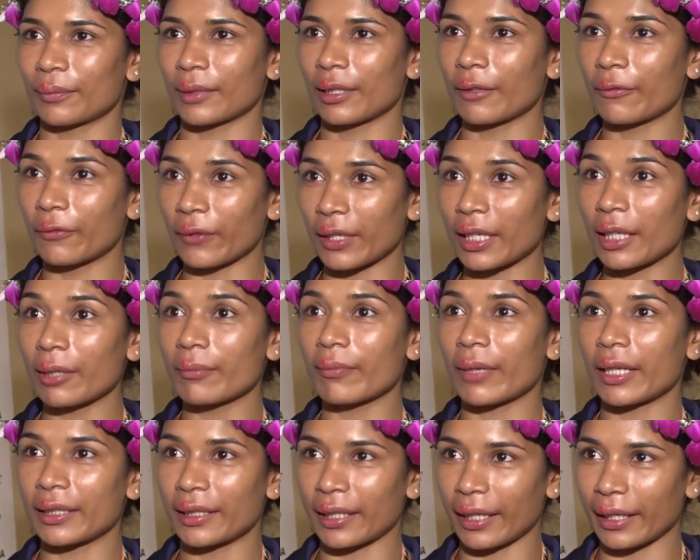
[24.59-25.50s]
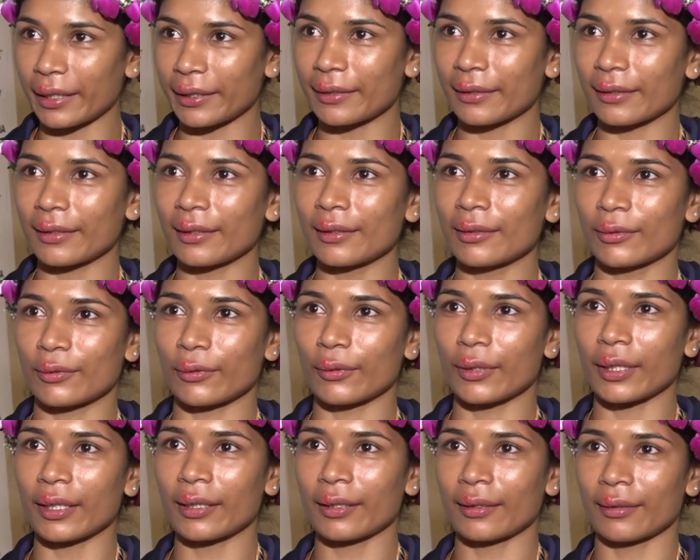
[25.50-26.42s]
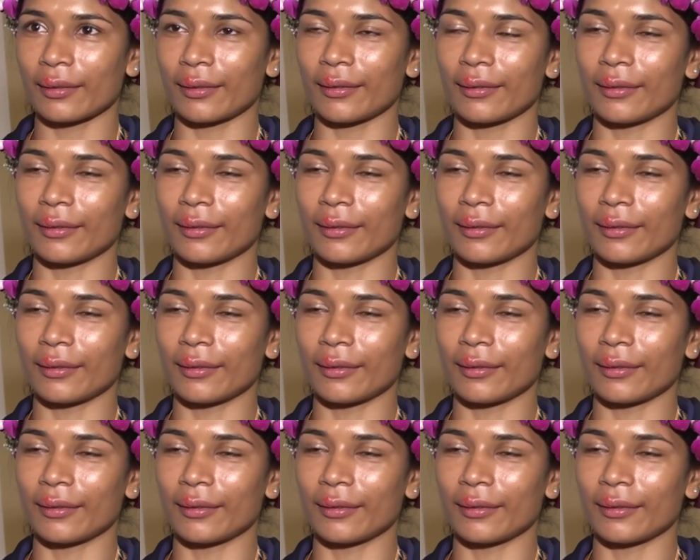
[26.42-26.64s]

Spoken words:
defending my title today